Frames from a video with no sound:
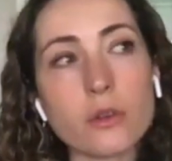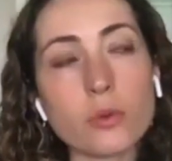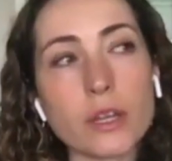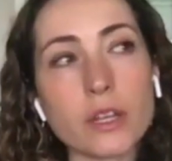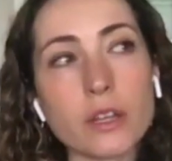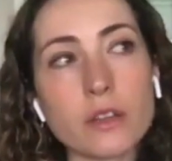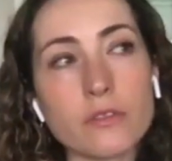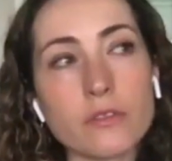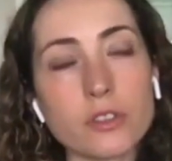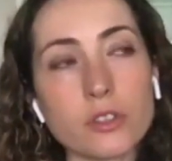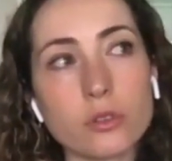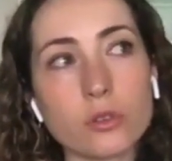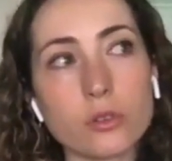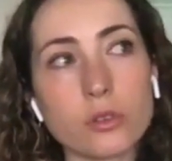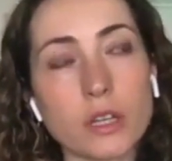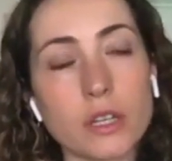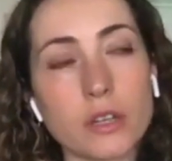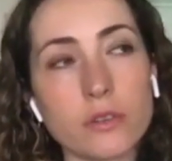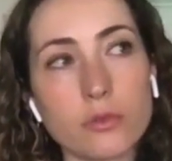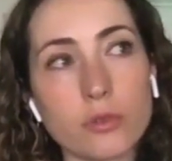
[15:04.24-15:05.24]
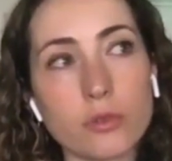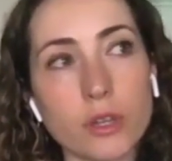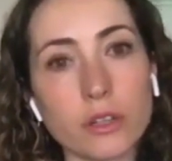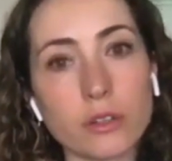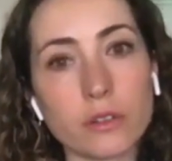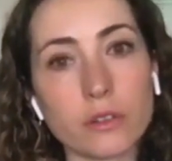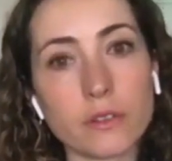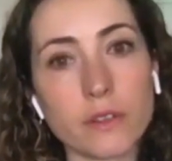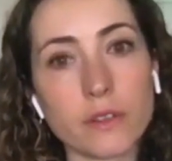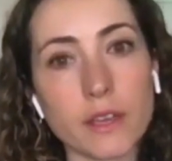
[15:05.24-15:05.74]
way to view kind of what
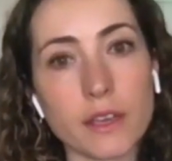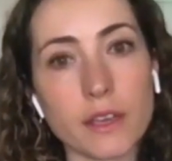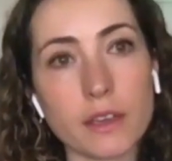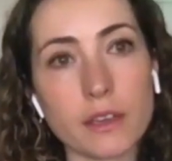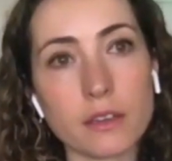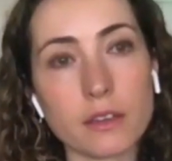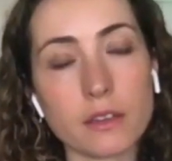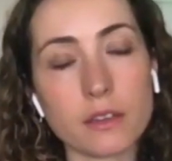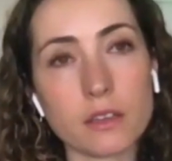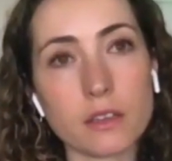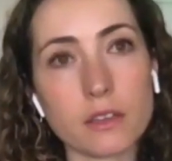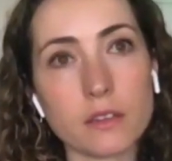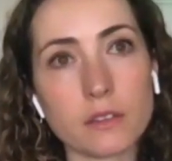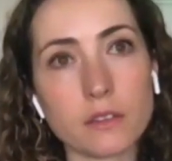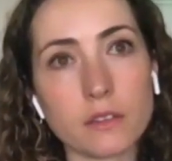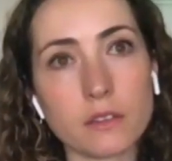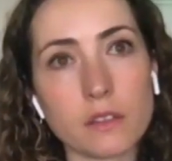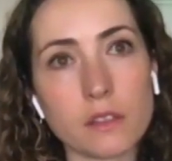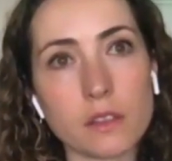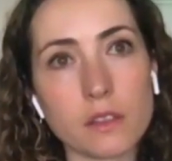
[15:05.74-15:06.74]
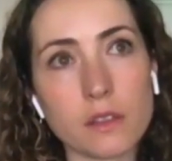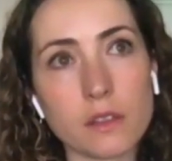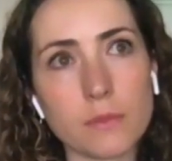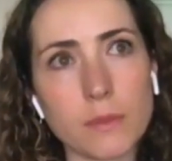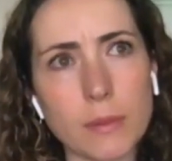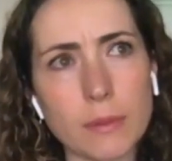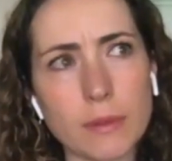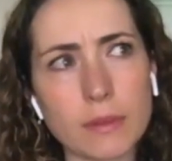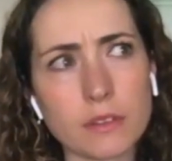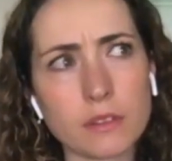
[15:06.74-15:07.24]
you're saying is that
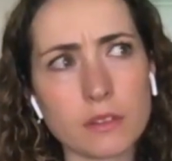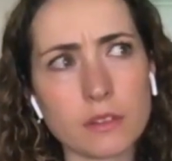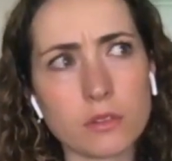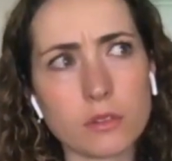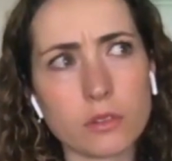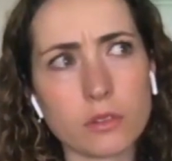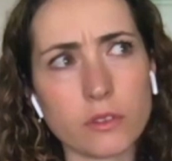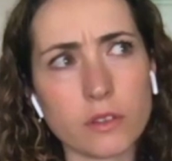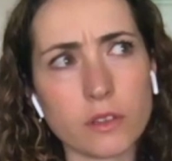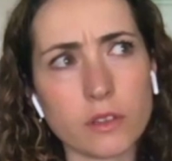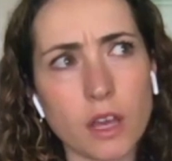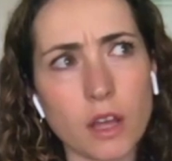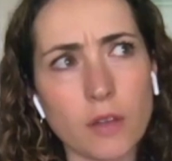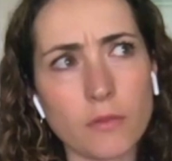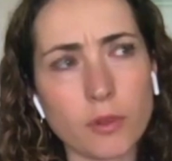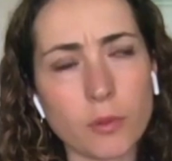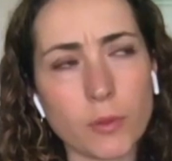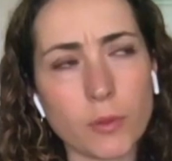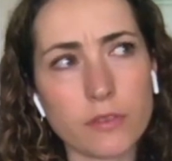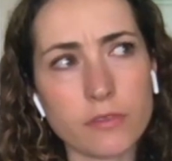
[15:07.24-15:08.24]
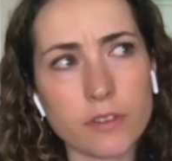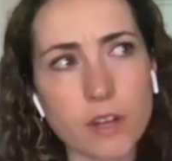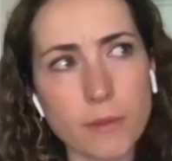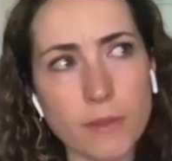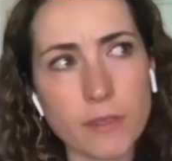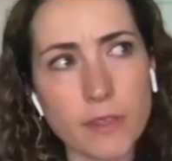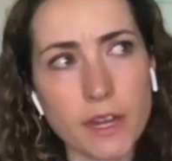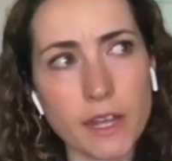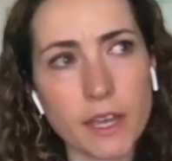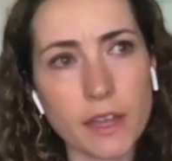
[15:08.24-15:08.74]
maybe is sort of a helpful way to frame
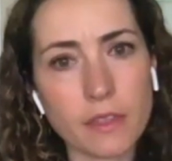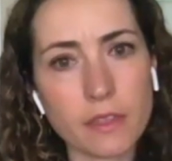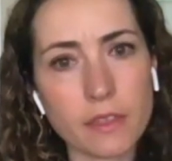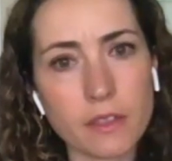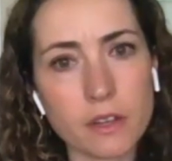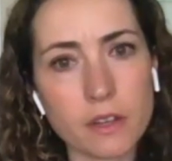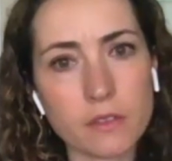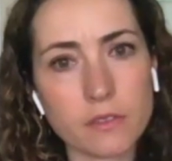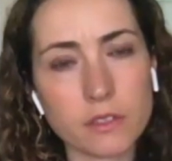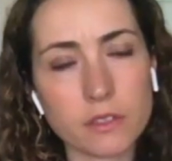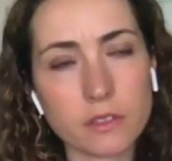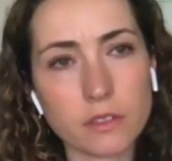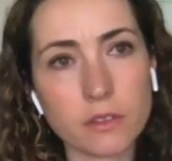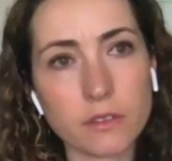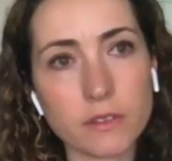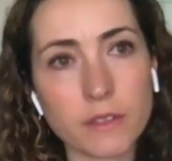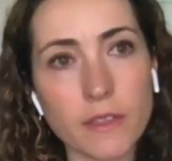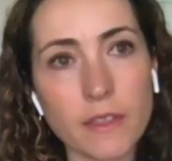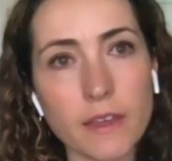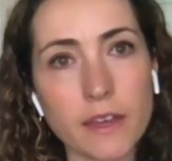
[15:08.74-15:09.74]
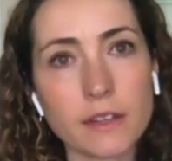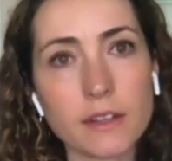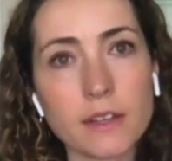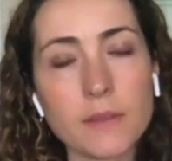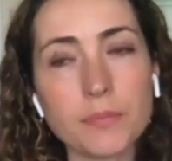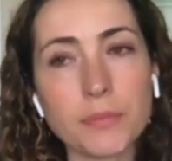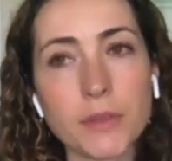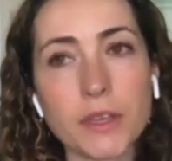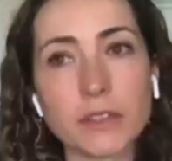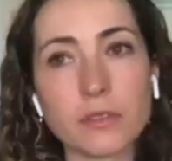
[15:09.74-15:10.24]
it that I hadn't thought of until you said that
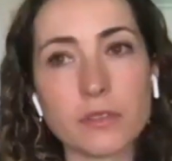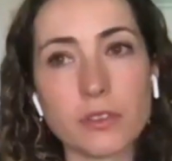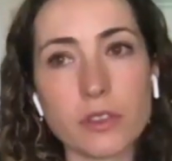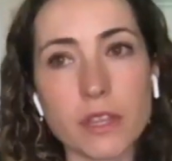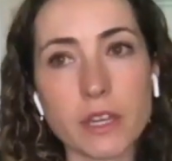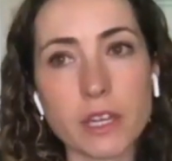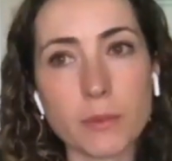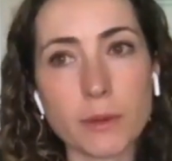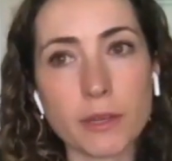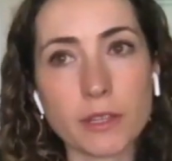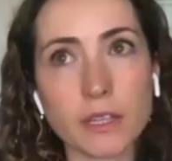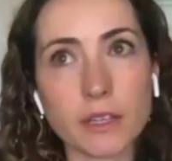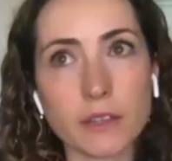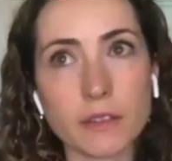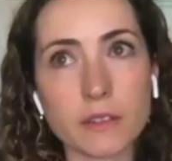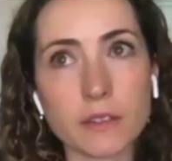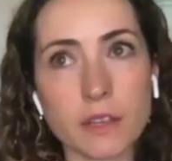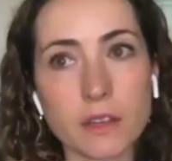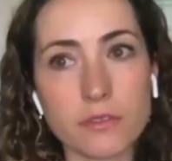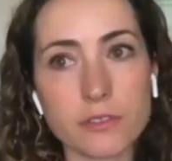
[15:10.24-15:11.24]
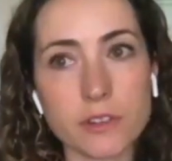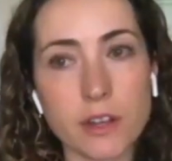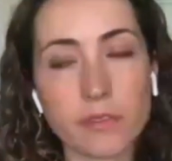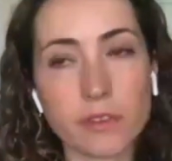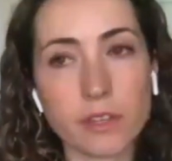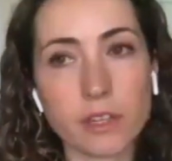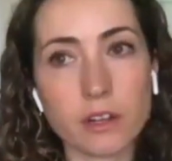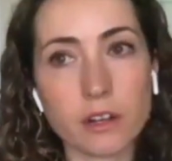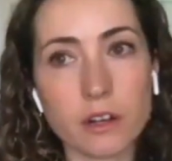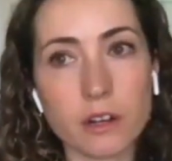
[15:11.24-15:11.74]
is if you think about like a self
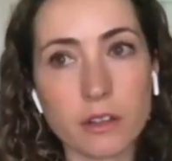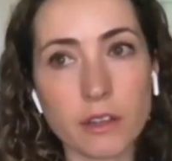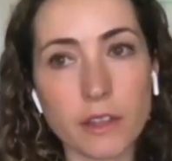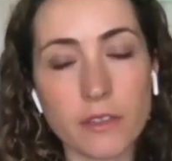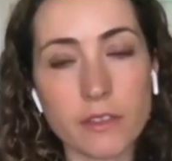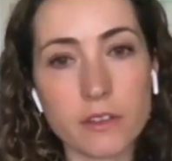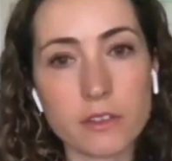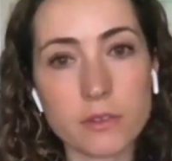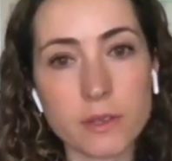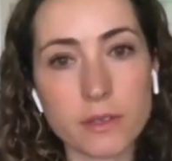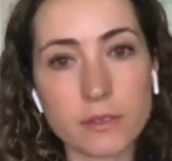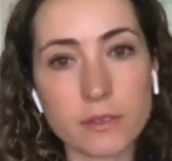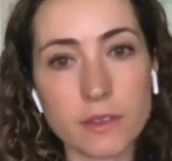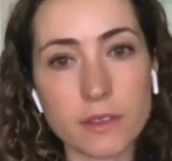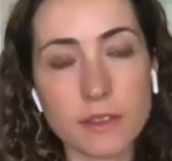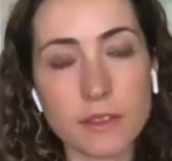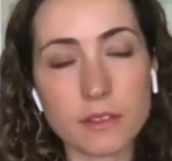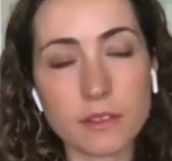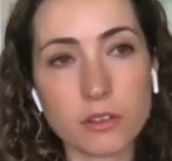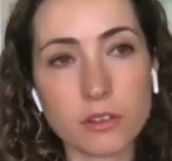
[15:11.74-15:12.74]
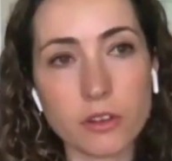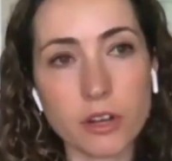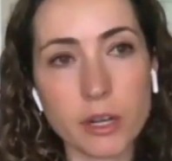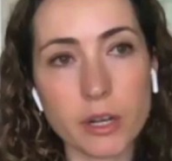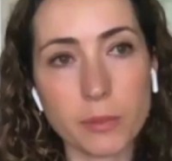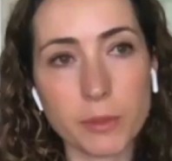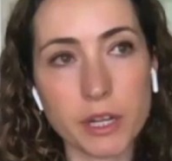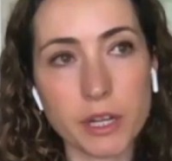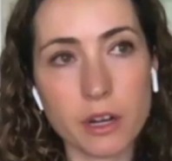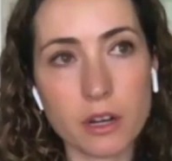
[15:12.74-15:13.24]
driving car, like they're doing something that's
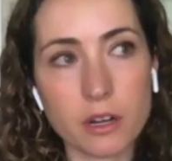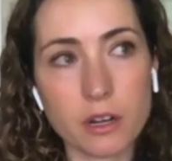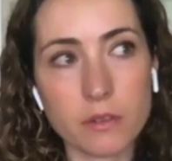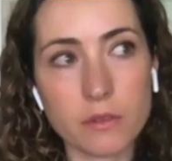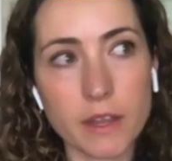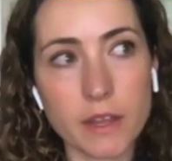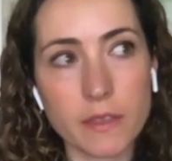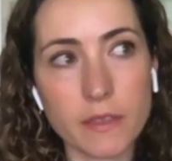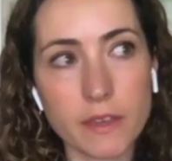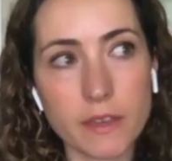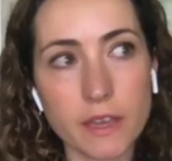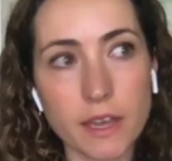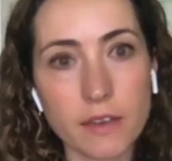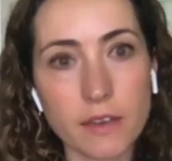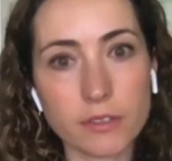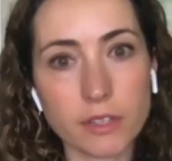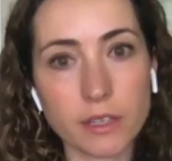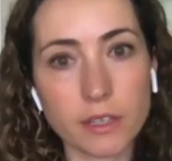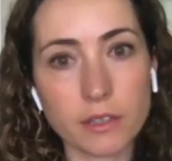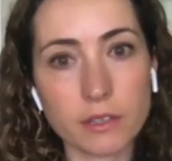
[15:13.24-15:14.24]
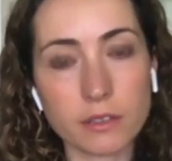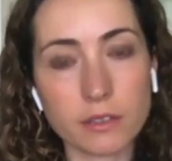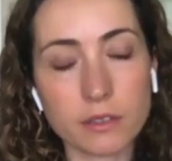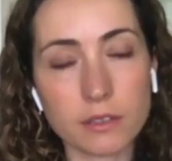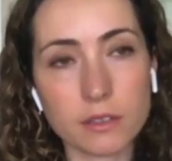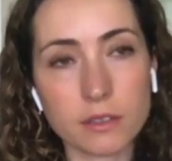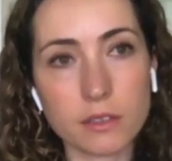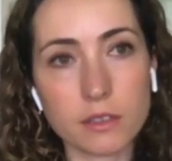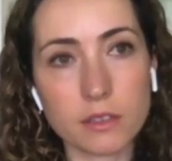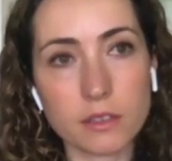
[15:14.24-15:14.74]
incredibly hard, right? They have like,
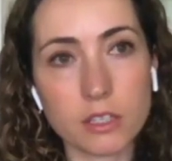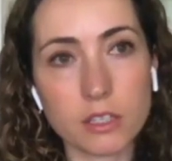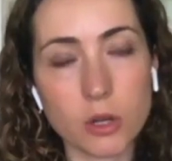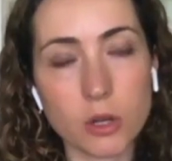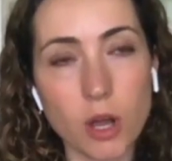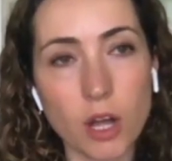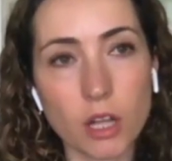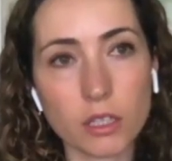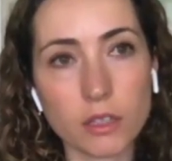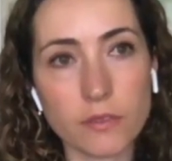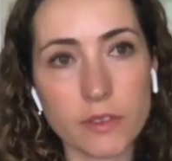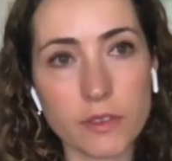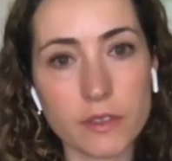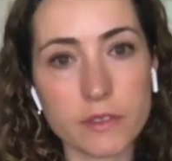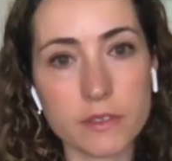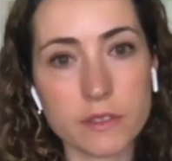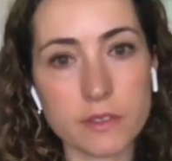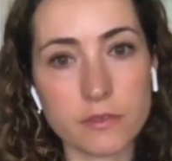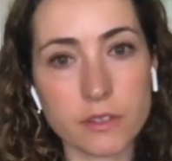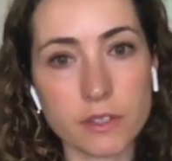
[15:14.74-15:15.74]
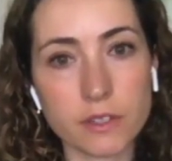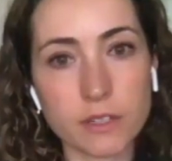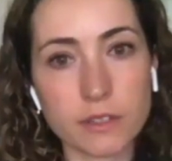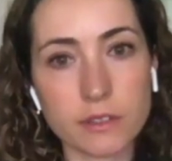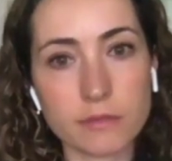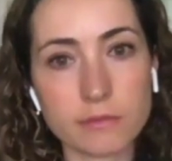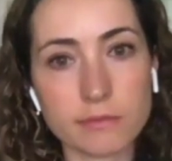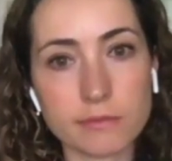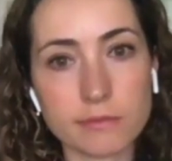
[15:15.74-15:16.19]
you know, all of these different